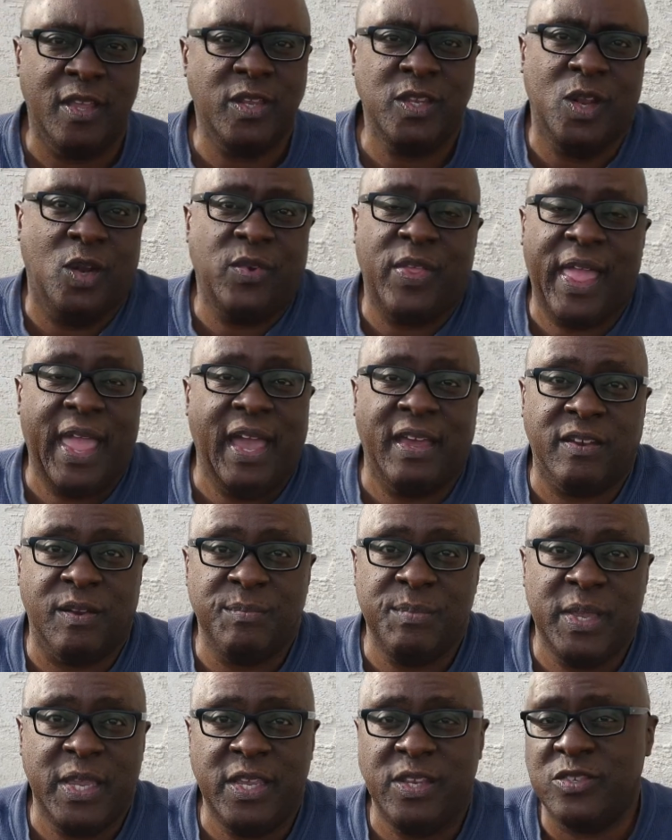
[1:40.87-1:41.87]
You know, they have the
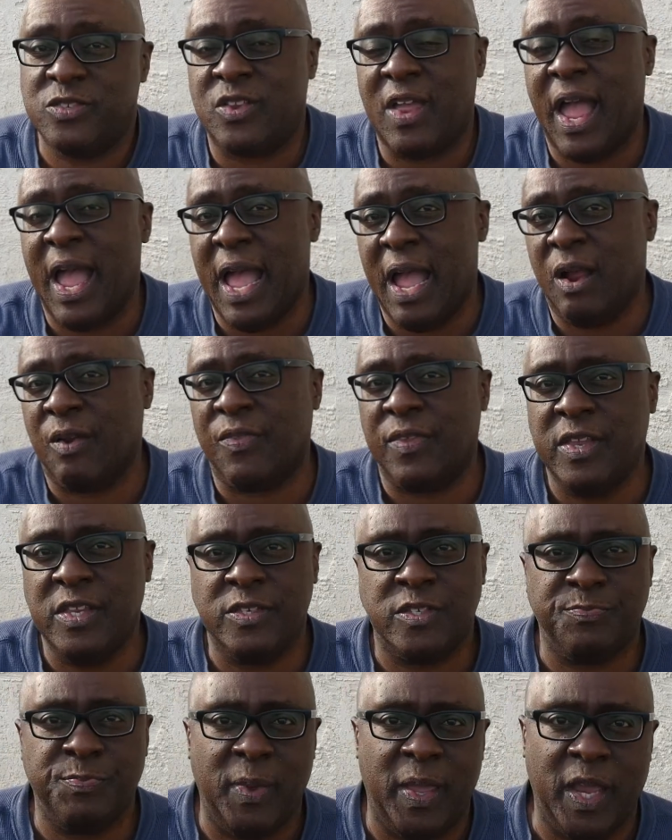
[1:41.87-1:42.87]
means to hire these